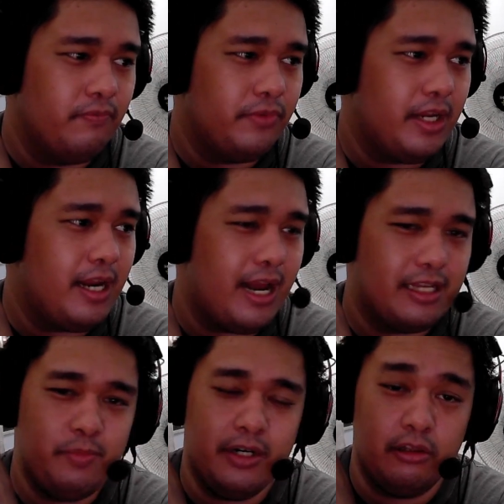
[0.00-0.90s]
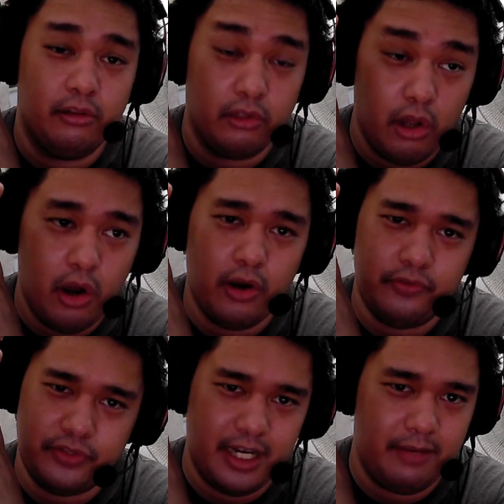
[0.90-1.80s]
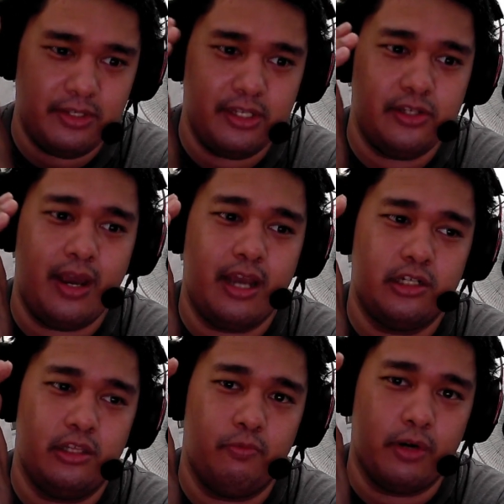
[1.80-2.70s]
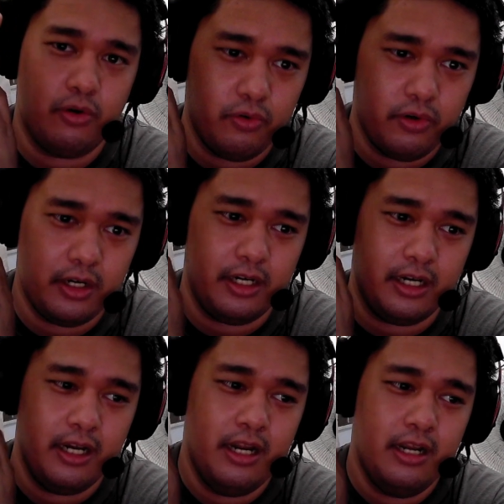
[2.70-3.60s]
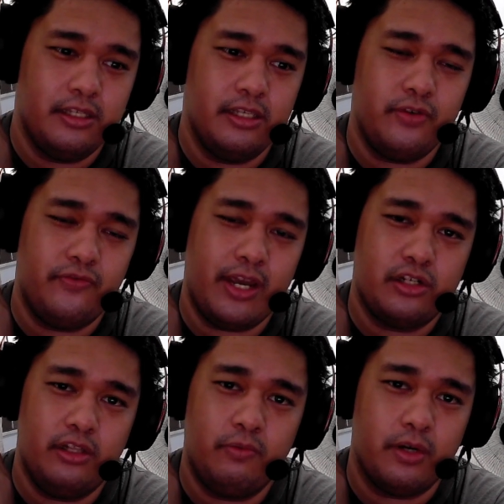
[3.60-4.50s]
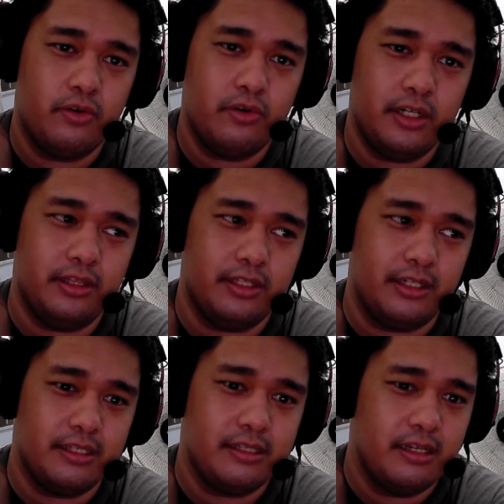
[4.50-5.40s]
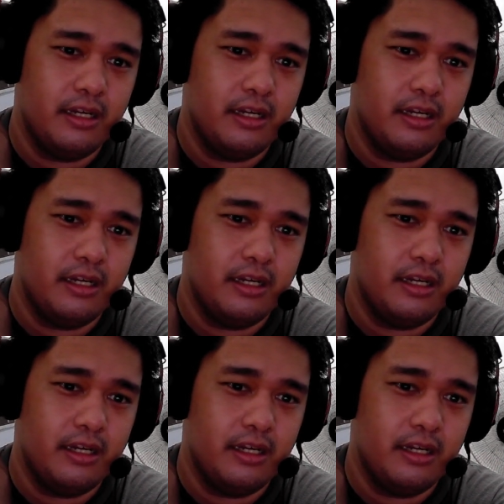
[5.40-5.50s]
it has been a long time since you've actually recorded this.